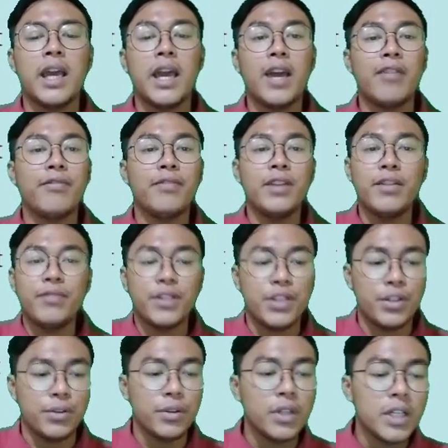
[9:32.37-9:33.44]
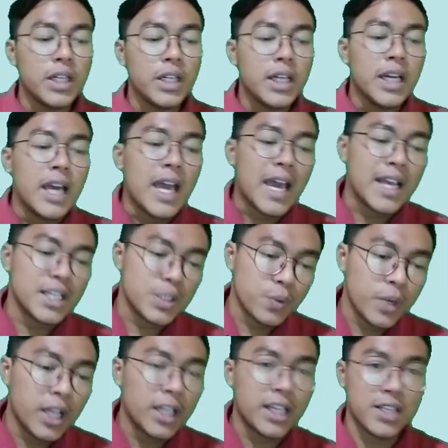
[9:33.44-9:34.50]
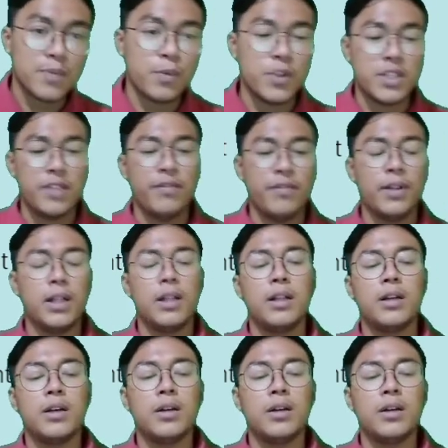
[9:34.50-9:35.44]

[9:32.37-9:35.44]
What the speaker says: have given you as well as possible,